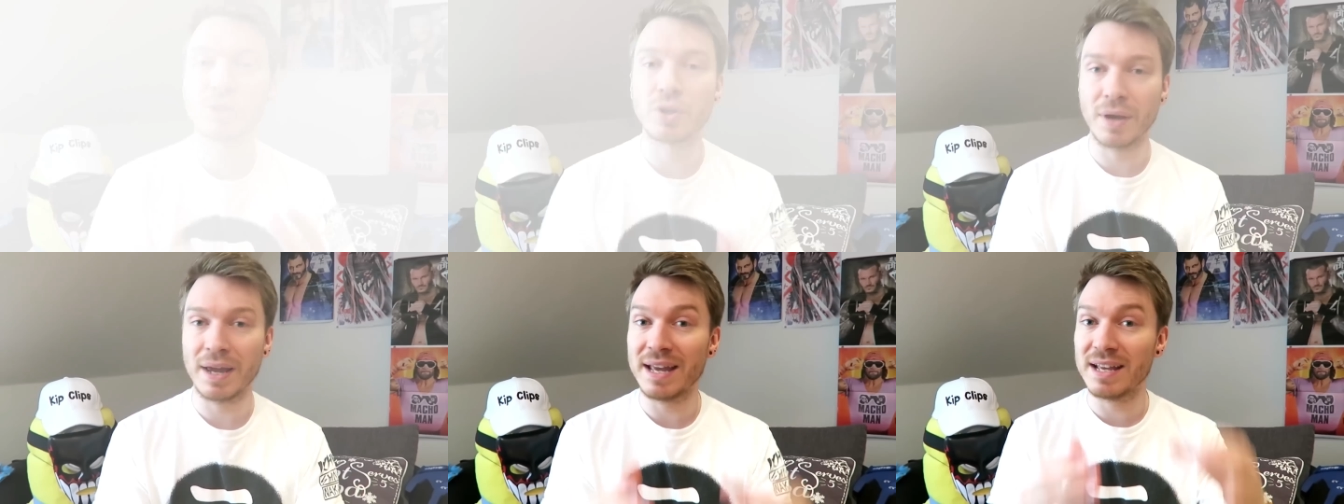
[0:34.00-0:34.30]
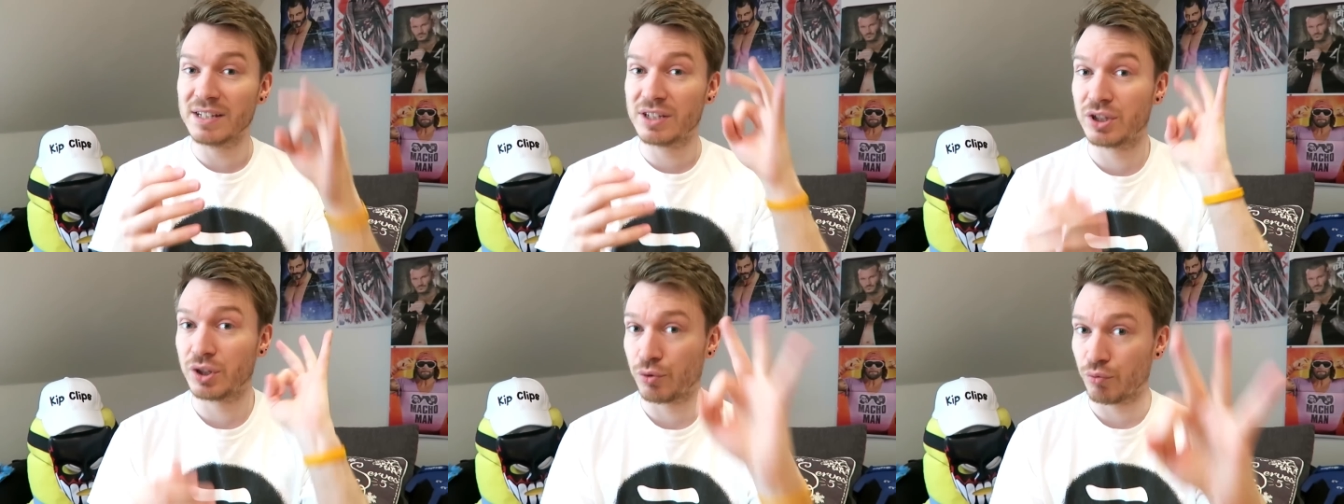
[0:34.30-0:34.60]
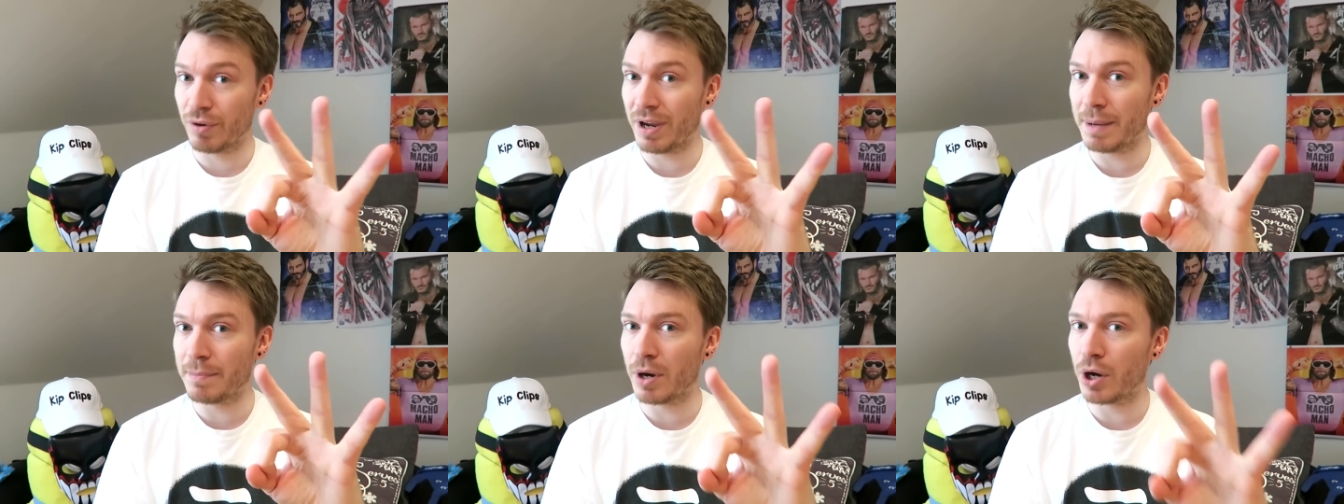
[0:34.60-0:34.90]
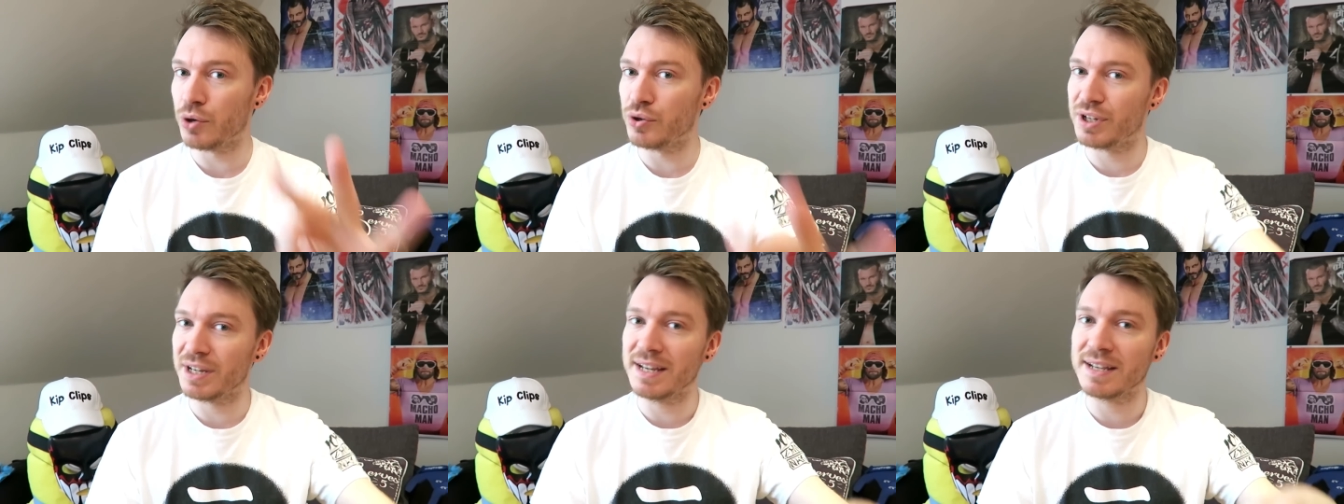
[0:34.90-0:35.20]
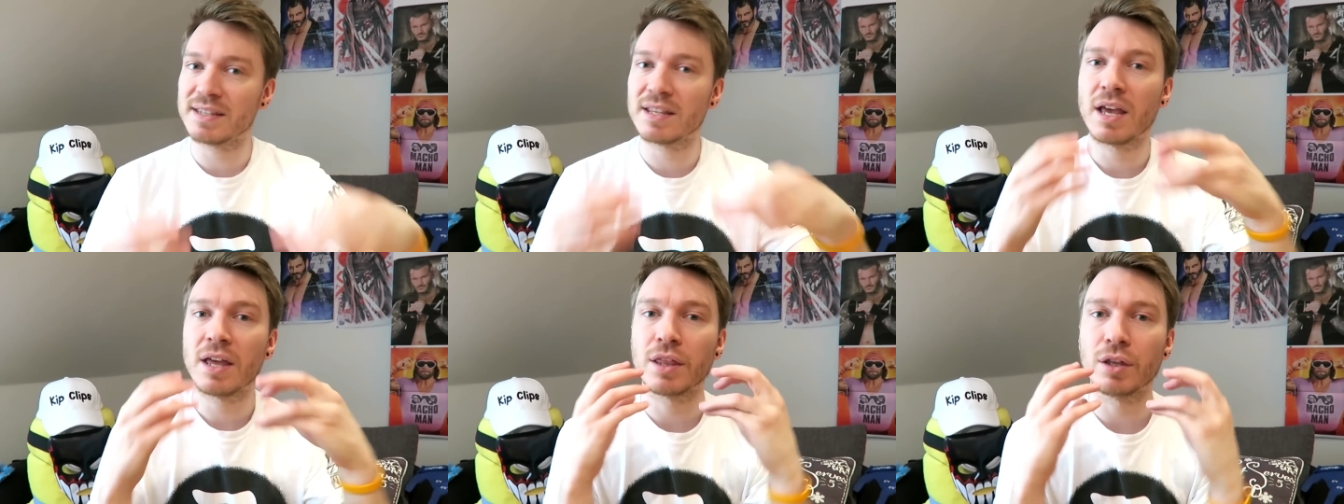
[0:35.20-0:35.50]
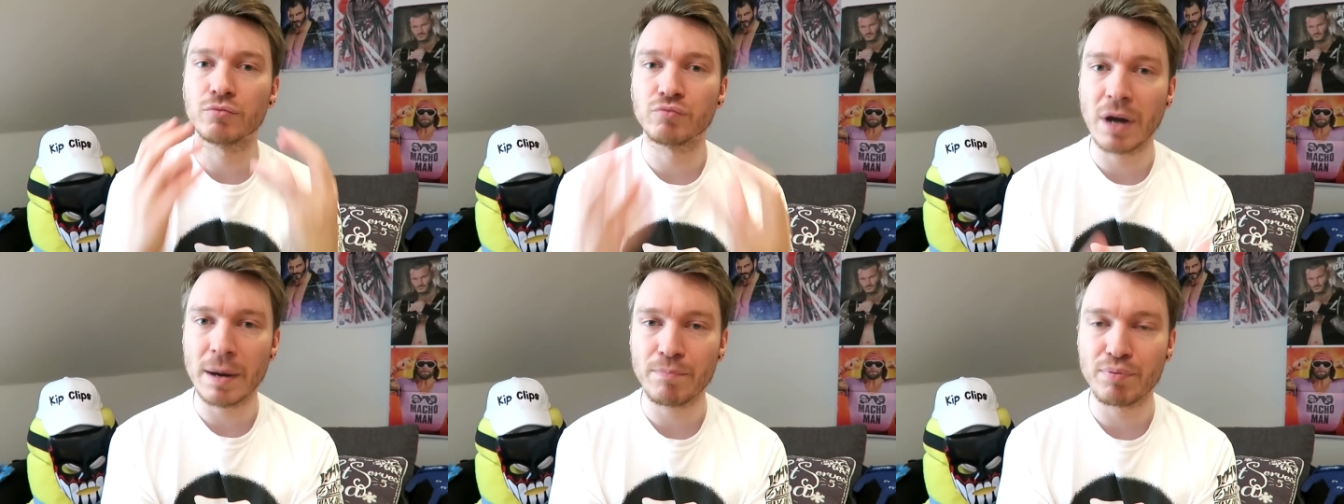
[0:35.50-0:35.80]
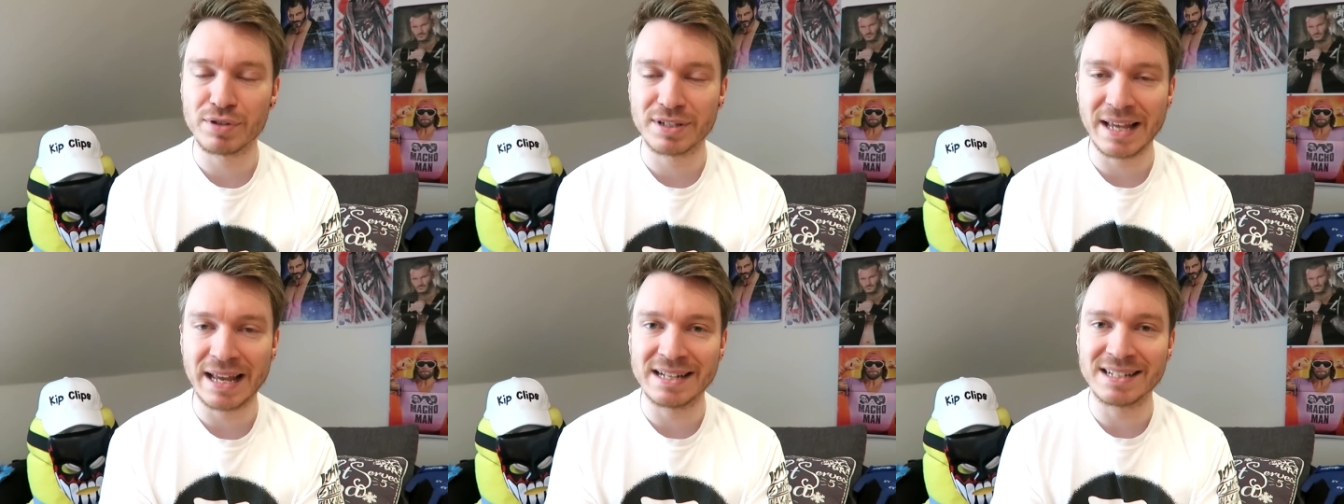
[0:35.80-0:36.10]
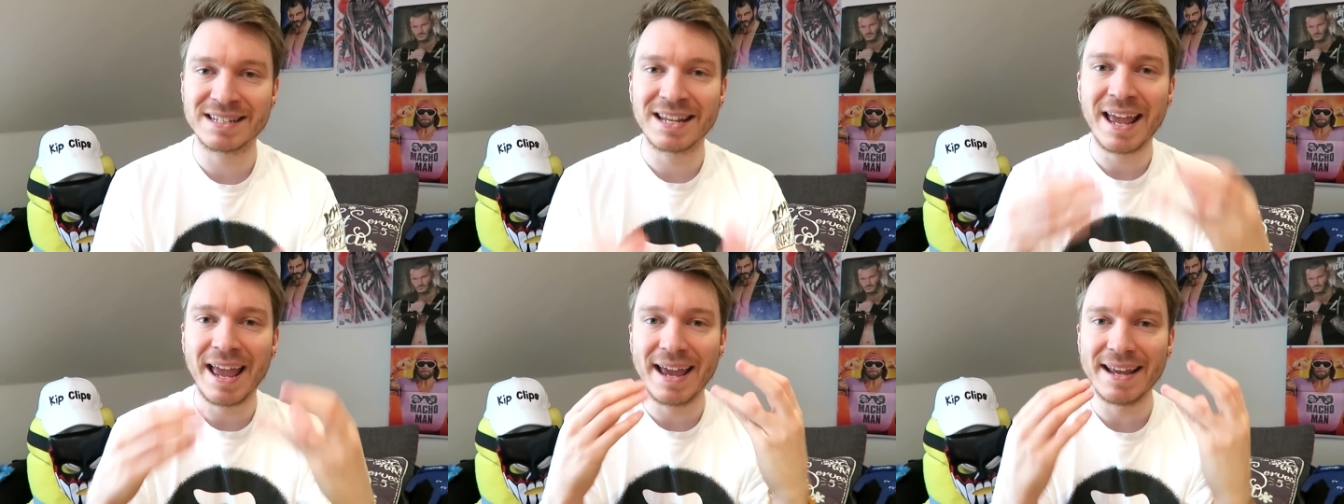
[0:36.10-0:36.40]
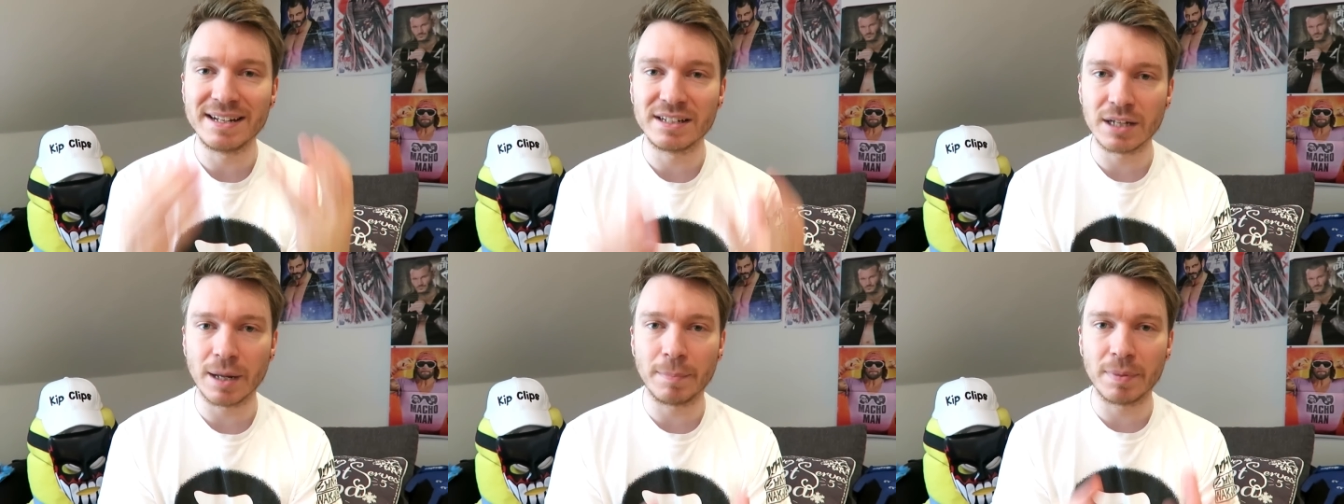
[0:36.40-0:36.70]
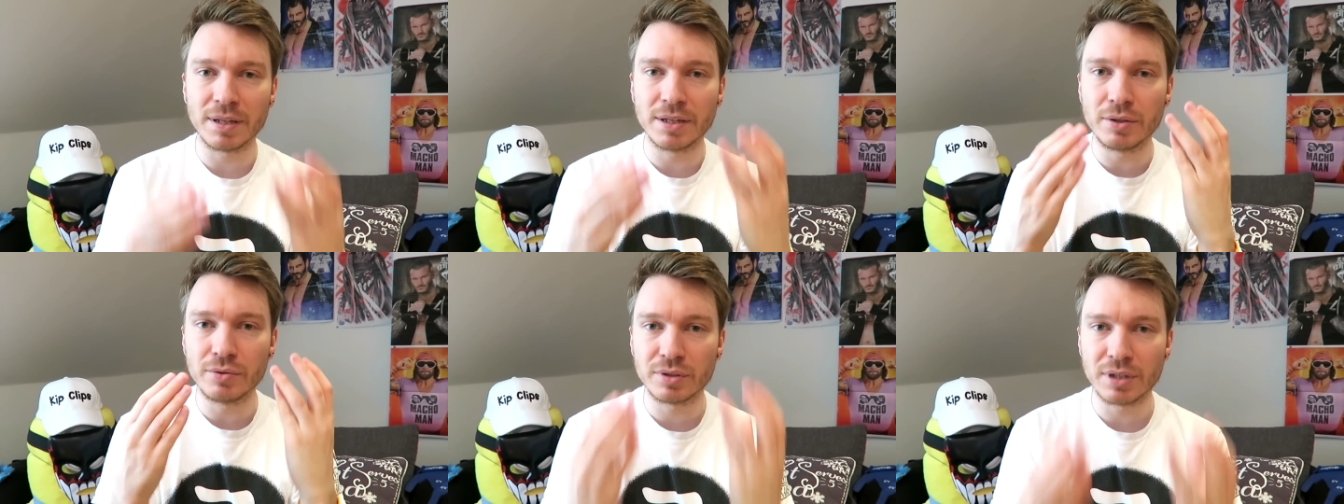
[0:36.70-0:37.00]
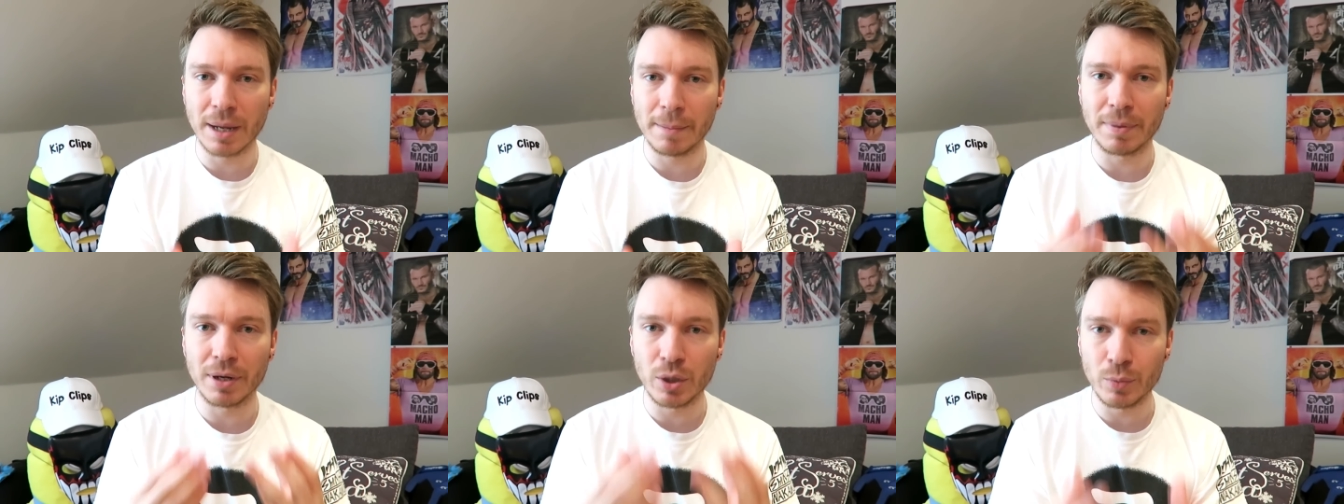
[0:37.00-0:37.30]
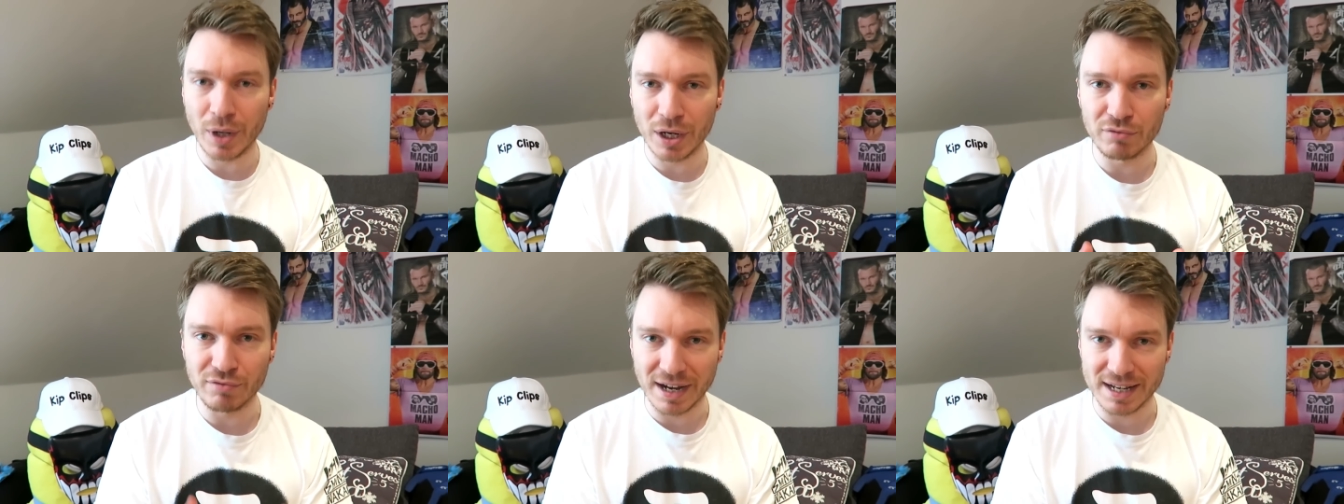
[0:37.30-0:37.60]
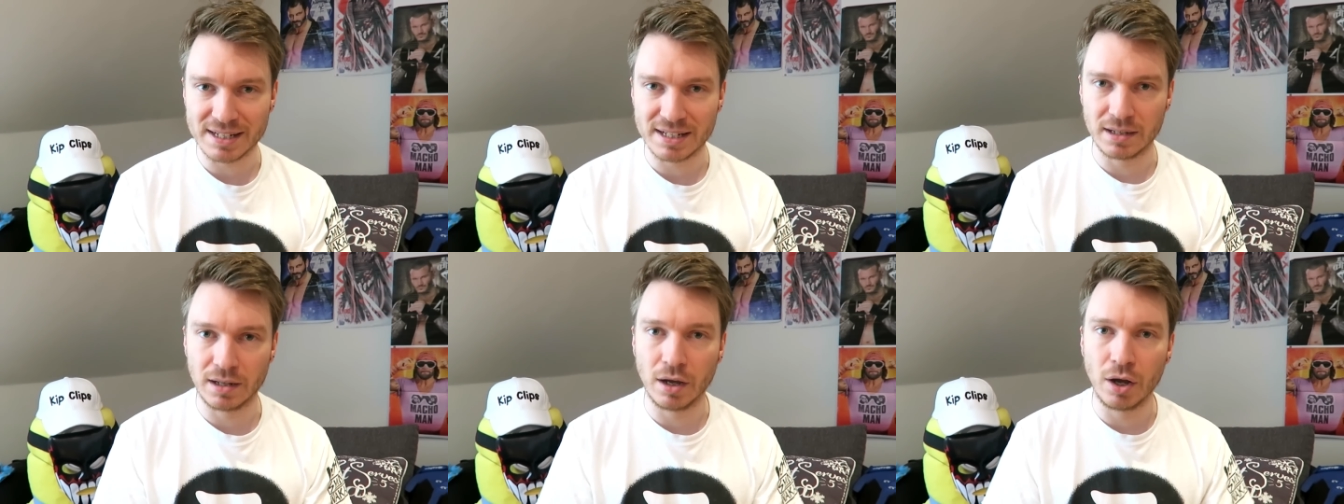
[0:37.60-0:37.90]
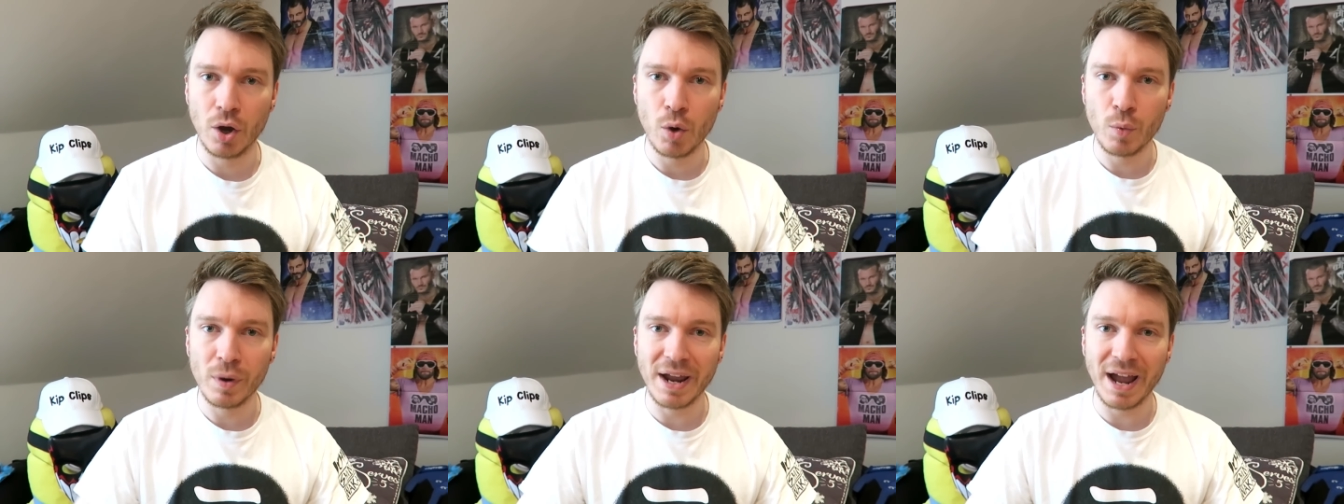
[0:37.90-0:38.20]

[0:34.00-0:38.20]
So here's three emojis that represent a WWE wrestler.